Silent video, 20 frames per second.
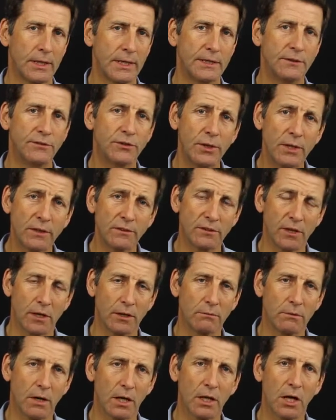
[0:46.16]
In doing
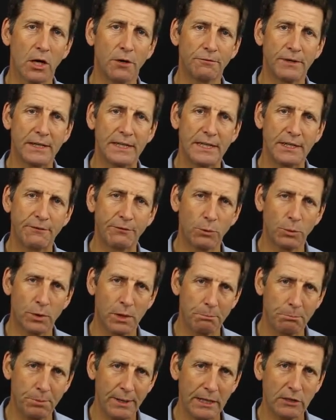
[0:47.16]
so, I'll hopefully leave you with
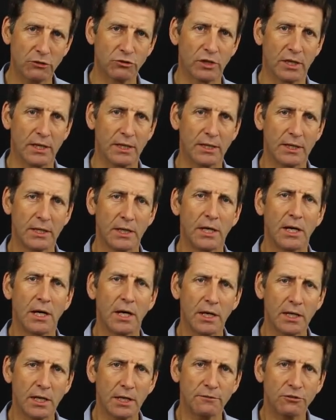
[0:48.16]
a picture,
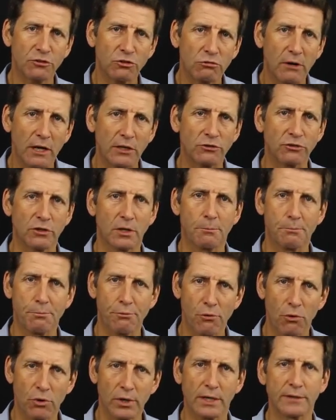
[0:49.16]
a kind of structure and a
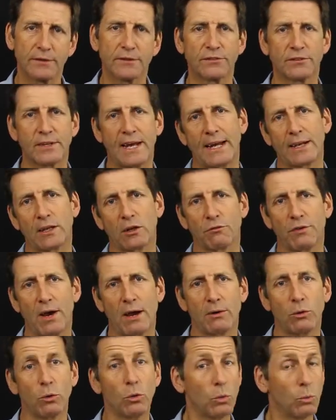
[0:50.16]
broad understanding of
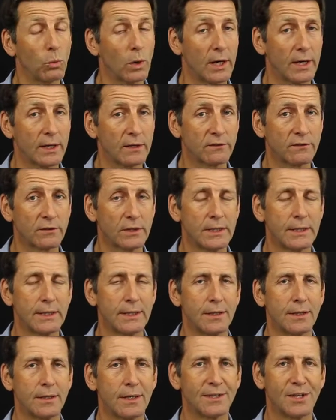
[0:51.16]
how it all works,
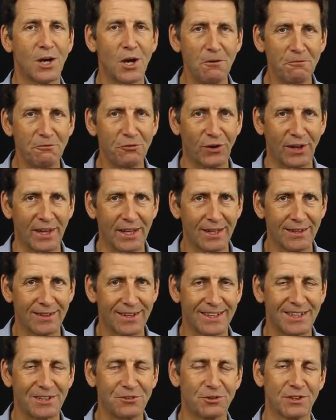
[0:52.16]
and hopefully
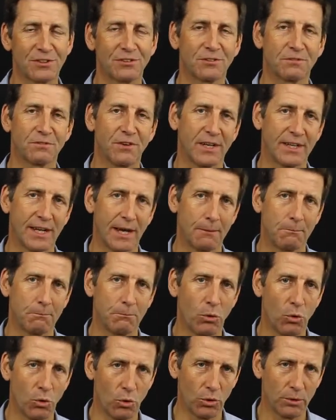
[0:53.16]
an interest to find out
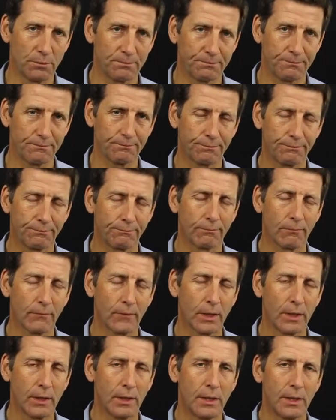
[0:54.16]
more.
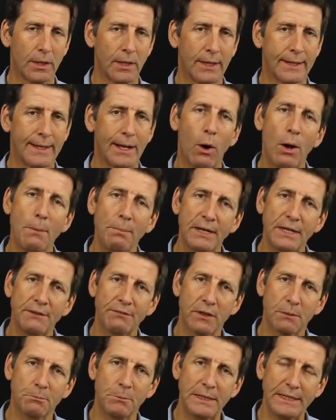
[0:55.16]
Now, I believe
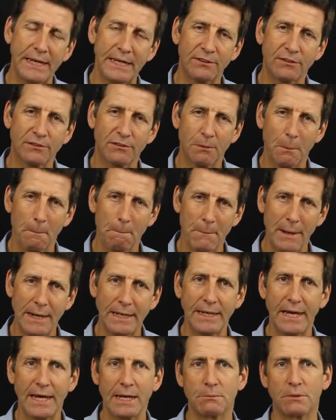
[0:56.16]
that the mediator's
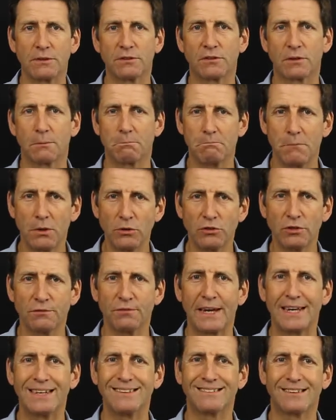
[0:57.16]
main aim is to
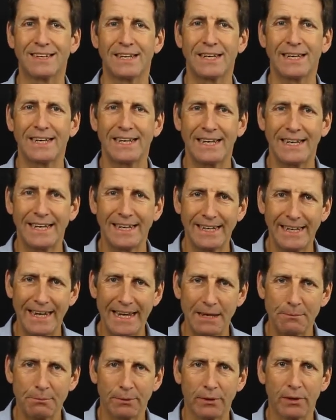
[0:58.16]
motivate,
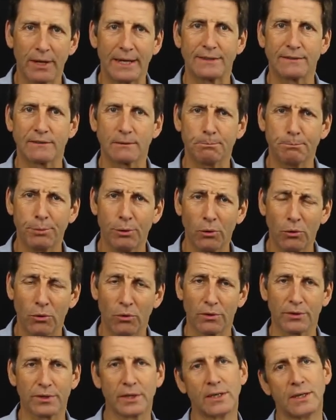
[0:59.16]
enable and
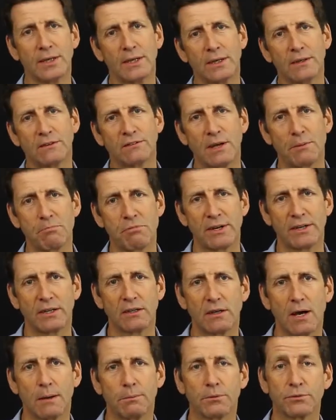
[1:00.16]
support
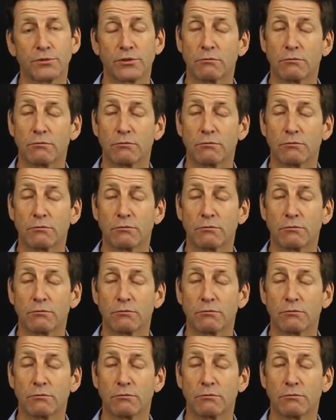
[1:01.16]
separating couples